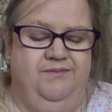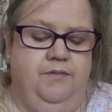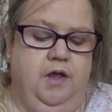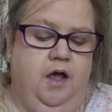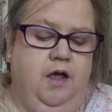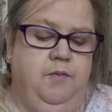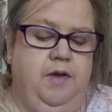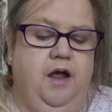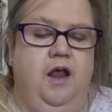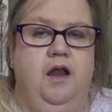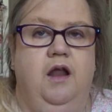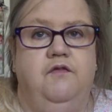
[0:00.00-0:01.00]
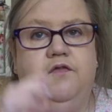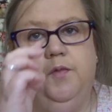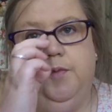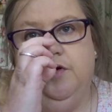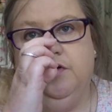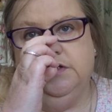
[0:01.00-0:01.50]
I mean, I love the
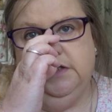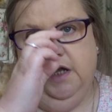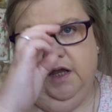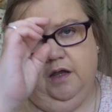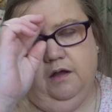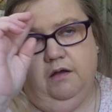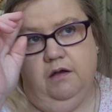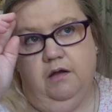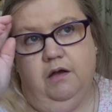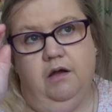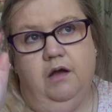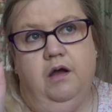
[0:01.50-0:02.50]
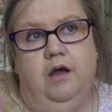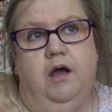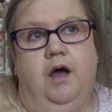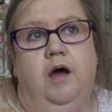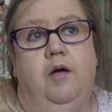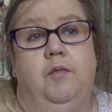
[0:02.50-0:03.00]
boxy,
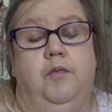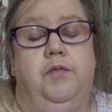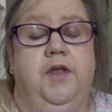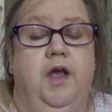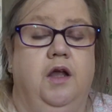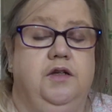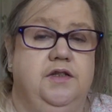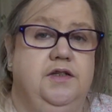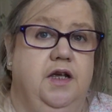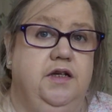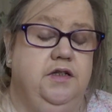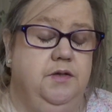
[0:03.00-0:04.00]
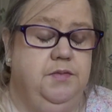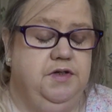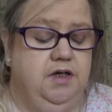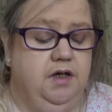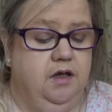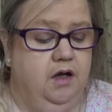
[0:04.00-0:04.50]
the understated in
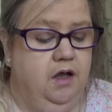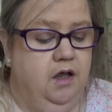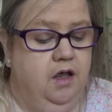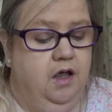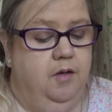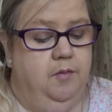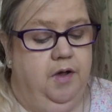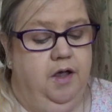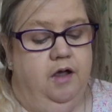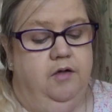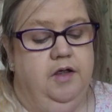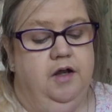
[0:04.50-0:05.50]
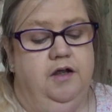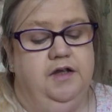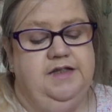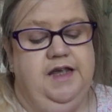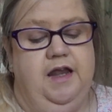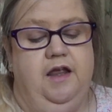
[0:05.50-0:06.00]
particular, by Hopi
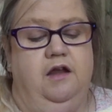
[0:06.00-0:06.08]
Locatelli.